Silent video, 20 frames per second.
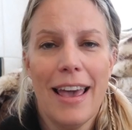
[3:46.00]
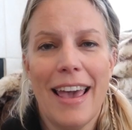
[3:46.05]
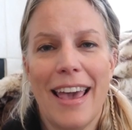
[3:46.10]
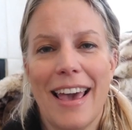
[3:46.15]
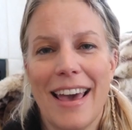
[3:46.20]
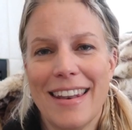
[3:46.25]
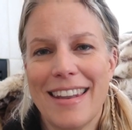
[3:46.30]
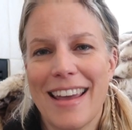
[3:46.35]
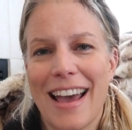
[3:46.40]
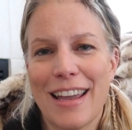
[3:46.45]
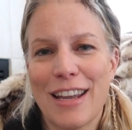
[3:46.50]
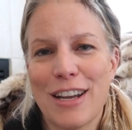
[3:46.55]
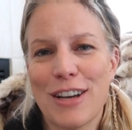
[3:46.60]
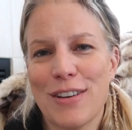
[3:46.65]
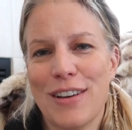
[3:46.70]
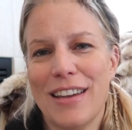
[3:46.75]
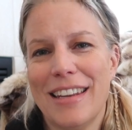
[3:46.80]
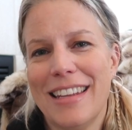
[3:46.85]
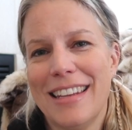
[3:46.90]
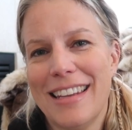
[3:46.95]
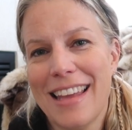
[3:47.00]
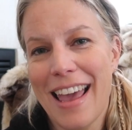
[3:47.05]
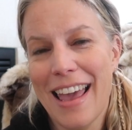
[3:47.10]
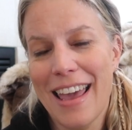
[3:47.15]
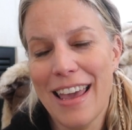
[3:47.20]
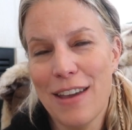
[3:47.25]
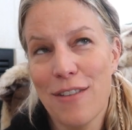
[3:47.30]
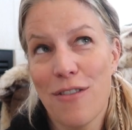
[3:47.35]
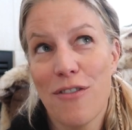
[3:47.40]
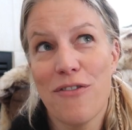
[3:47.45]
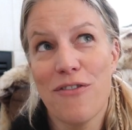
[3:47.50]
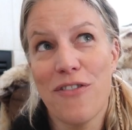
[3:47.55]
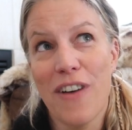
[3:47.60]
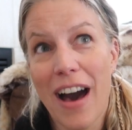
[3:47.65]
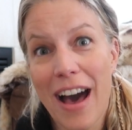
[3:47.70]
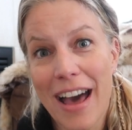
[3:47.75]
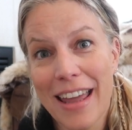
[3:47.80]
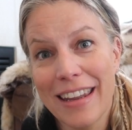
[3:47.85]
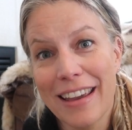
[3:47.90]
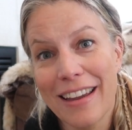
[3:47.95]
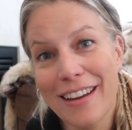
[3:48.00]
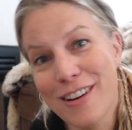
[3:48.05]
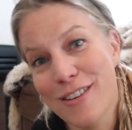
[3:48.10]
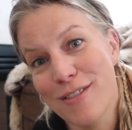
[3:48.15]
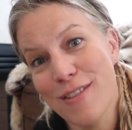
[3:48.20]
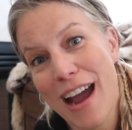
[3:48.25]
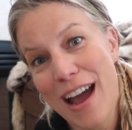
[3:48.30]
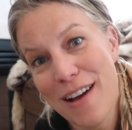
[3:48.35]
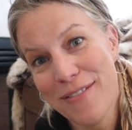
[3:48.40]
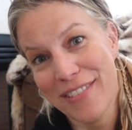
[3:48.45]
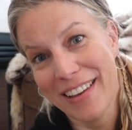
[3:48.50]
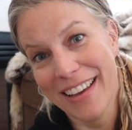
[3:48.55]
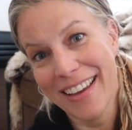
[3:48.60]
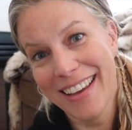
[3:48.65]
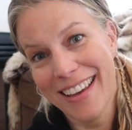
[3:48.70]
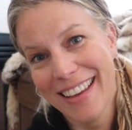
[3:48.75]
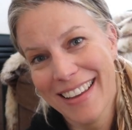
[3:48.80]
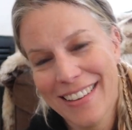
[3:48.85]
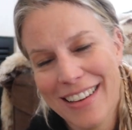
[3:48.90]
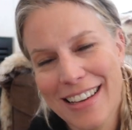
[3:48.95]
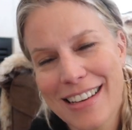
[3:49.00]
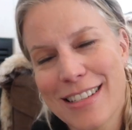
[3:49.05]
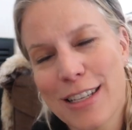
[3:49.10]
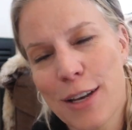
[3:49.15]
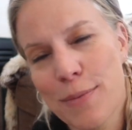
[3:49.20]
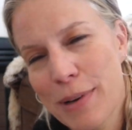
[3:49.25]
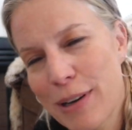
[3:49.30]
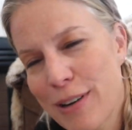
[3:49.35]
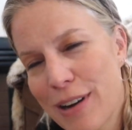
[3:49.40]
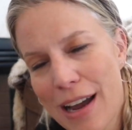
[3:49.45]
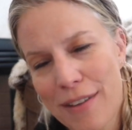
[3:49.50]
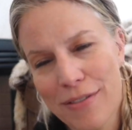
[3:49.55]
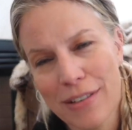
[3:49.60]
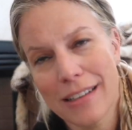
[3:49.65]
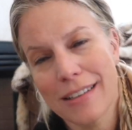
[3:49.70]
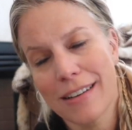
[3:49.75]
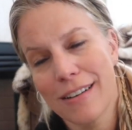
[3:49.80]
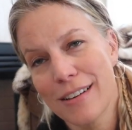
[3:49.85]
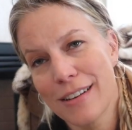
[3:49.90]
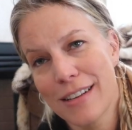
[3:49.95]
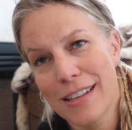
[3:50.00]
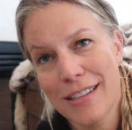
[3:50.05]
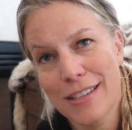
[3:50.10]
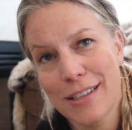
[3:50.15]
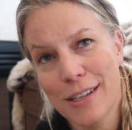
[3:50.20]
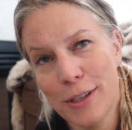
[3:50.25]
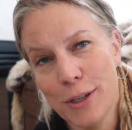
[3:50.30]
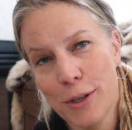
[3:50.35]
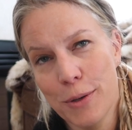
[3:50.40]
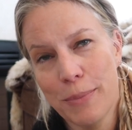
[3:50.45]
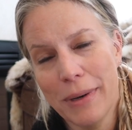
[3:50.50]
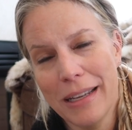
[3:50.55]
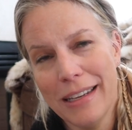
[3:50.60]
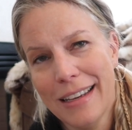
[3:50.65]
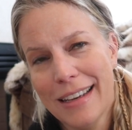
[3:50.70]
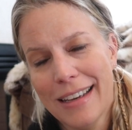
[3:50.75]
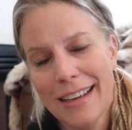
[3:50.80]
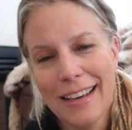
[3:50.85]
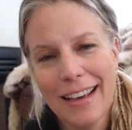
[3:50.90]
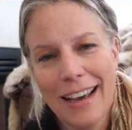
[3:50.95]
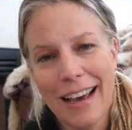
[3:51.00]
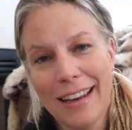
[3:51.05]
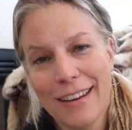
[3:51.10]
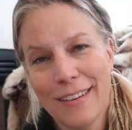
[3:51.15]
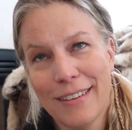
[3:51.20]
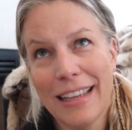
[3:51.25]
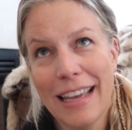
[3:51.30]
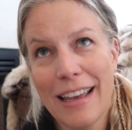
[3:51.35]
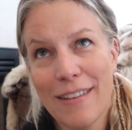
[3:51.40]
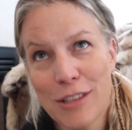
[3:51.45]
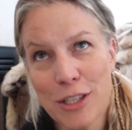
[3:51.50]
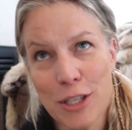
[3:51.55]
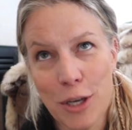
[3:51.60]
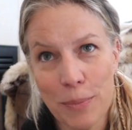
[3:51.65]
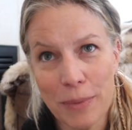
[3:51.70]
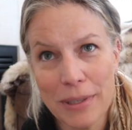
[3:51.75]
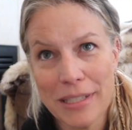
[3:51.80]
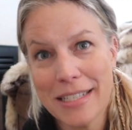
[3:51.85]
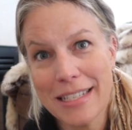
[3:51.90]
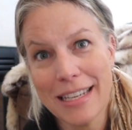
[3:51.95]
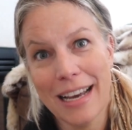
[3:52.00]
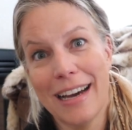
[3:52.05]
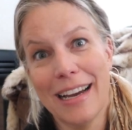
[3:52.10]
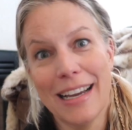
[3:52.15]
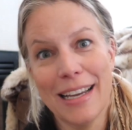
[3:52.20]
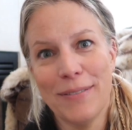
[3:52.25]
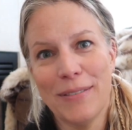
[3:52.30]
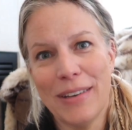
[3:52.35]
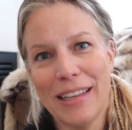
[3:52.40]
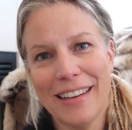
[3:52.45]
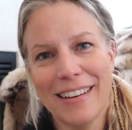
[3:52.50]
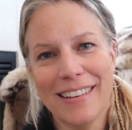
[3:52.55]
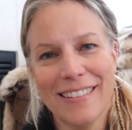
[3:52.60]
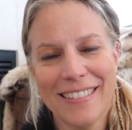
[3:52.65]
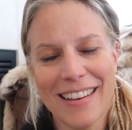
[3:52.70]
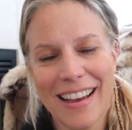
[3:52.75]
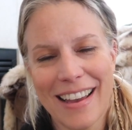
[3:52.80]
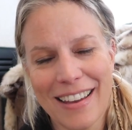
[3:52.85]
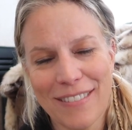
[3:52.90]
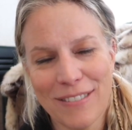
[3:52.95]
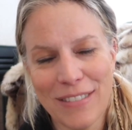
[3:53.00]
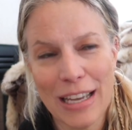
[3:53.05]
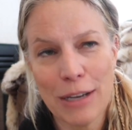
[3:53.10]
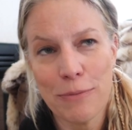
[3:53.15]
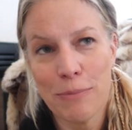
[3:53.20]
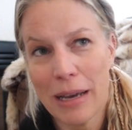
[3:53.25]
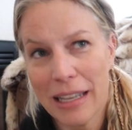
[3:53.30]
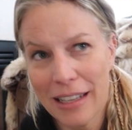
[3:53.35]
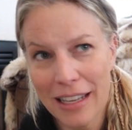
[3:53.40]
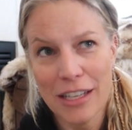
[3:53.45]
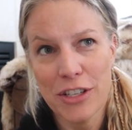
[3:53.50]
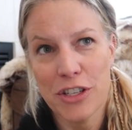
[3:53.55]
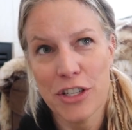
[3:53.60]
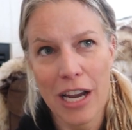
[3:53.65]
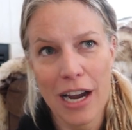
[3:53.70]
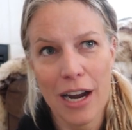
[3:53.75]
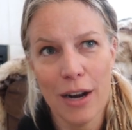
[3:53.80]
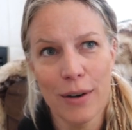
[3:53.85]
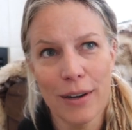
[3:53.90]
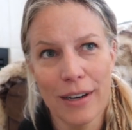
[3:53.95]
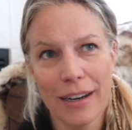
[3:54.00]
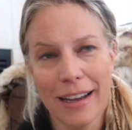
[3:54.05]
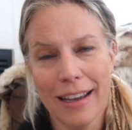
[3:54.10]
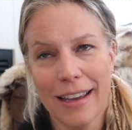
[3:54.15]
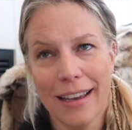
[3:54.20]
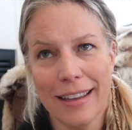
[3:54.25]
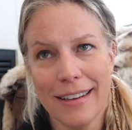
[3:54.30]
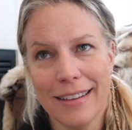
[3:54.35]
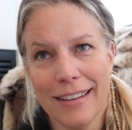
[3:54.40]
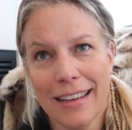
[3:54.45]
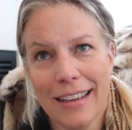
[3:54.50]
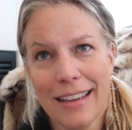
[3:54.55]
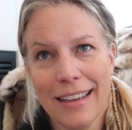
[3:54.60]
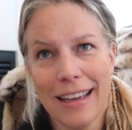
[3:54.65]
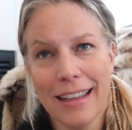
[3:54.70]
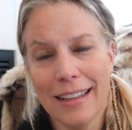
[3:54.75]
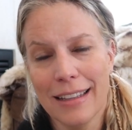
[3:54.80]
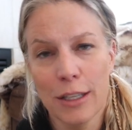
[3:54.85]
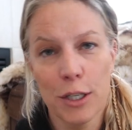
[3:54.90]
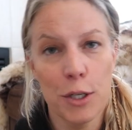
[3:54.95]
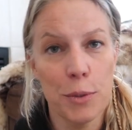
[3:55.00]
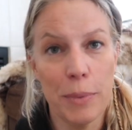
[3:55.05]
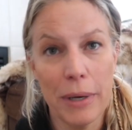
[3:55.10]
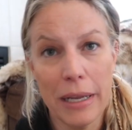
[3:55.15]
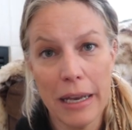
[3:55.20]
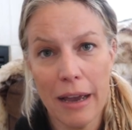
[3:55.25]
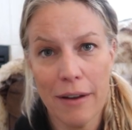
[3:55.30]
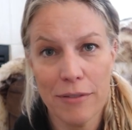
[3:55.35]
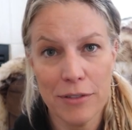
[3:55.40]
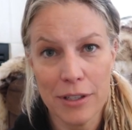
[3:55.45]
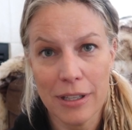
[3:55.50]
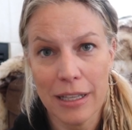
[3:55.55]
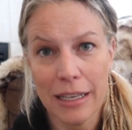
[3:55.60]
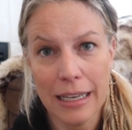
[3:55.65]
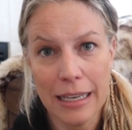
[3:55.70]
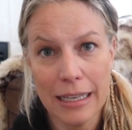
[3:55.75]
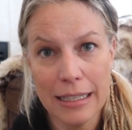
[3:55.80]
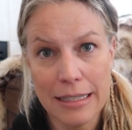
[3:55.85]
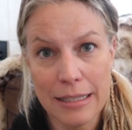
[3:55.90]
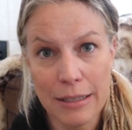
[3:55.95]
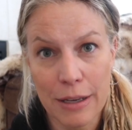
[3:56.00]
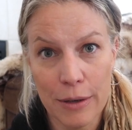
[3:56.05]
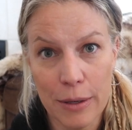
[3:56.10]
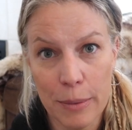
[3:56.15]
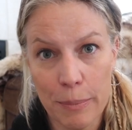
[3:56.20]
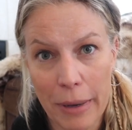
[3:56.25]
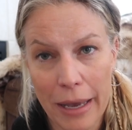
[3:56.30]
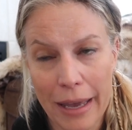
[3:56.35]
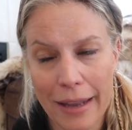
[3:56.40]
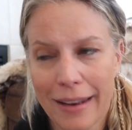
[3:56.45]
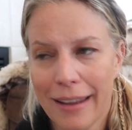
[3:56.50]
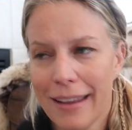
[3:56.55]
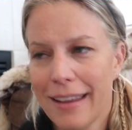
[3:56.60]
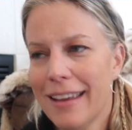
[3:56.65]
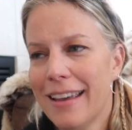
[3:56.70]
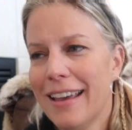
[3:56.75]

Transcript: And I created a fun graphic because I'm a graphic artist too, but I only have so much time, you know. I have like my lunch hour and a little bit after the kids go to bed,